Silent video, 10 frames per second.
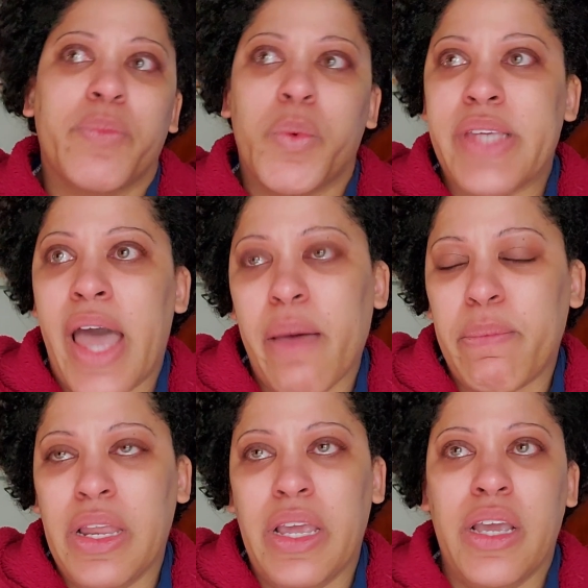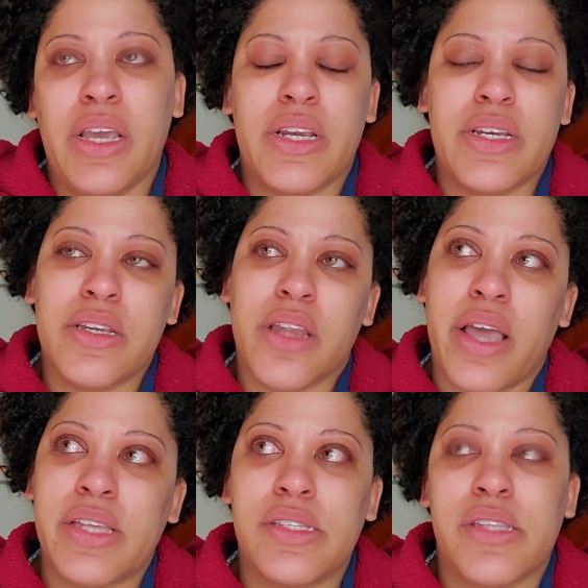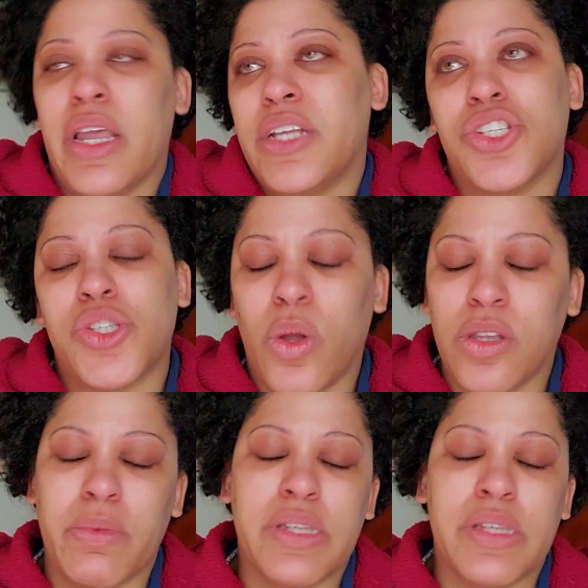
What's happening? And I just told them,